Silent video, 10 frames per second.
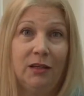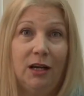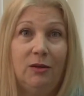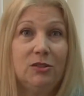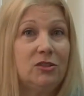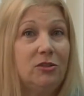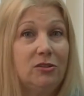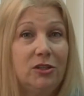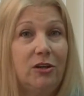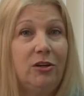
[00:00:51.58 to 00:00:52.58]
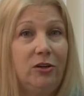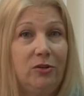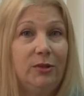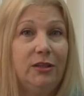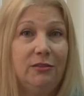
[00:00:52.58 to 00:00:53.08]
I was told to go
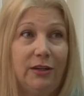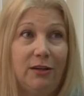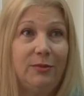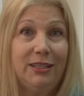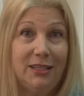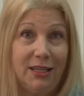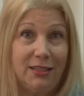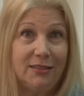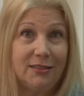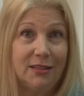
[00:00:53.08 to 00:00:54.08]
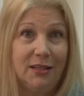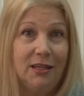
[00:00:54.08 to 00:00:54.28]
home and live out my days.